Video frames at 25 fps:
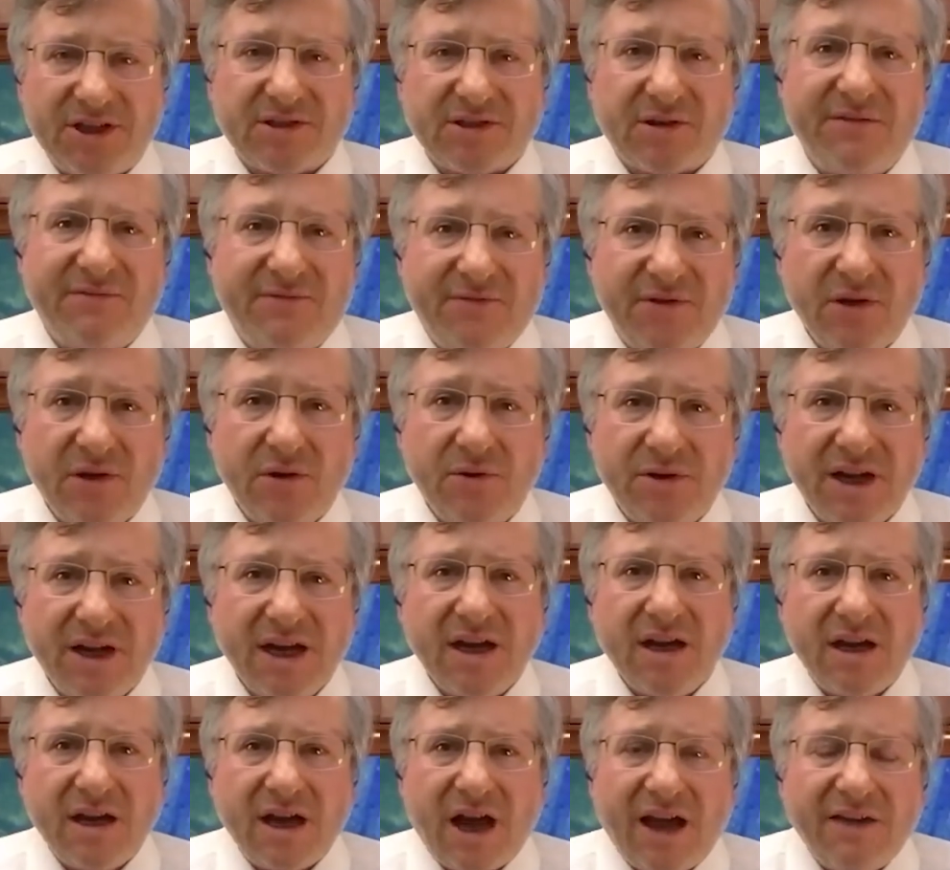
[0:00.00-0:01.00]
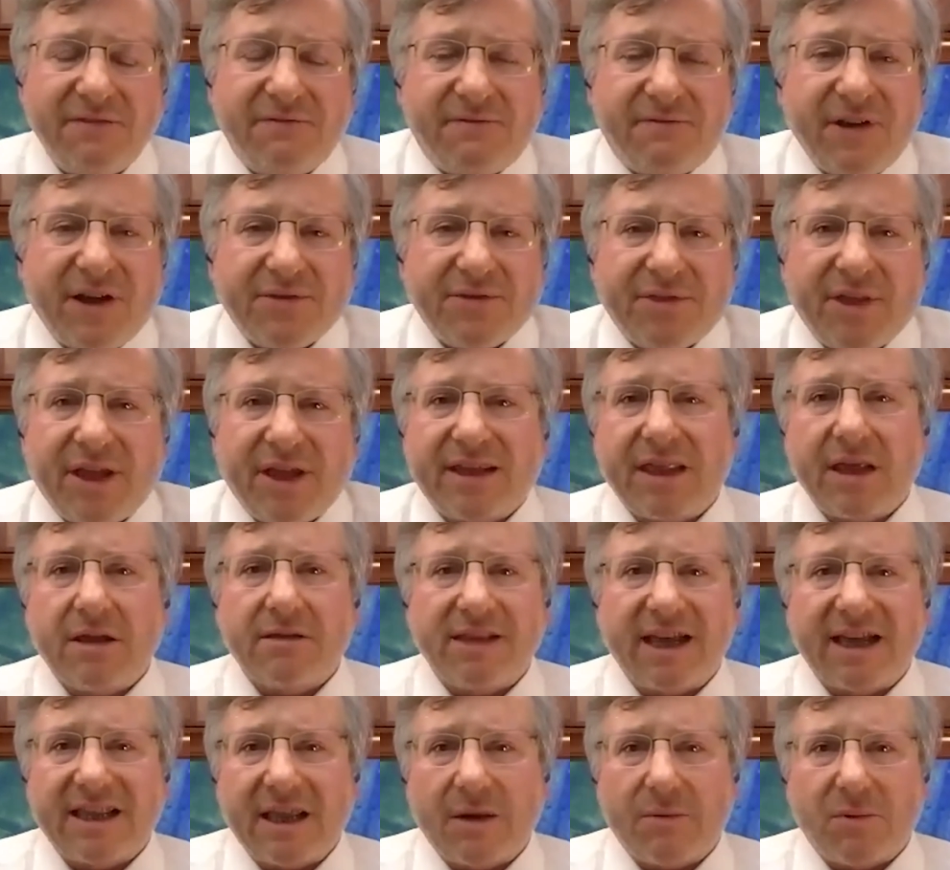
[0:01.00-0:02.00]
So I viewed, I felt like they,
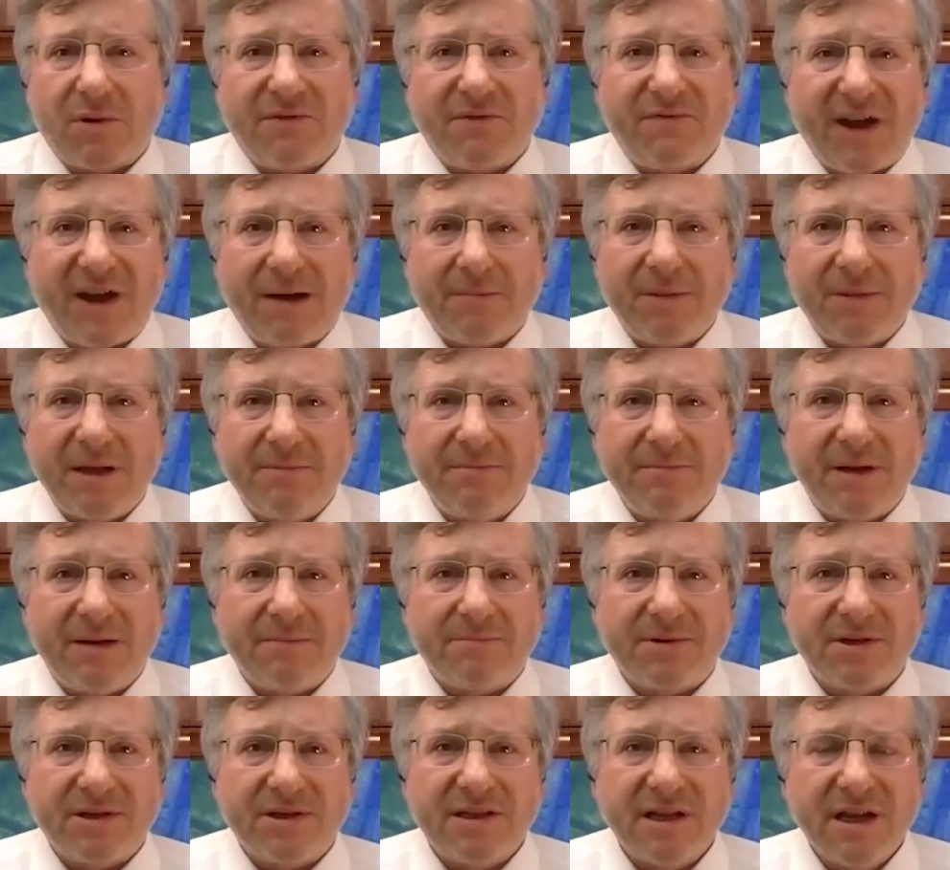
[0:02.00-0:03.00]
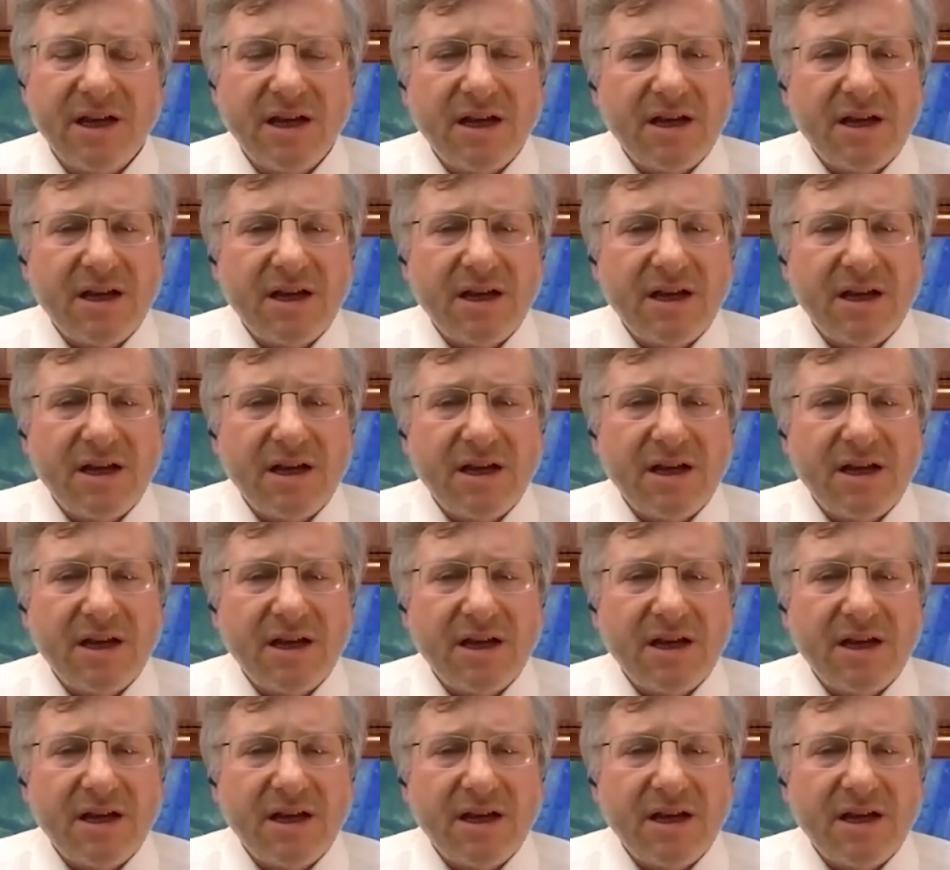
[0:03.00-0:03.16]
like they were family members.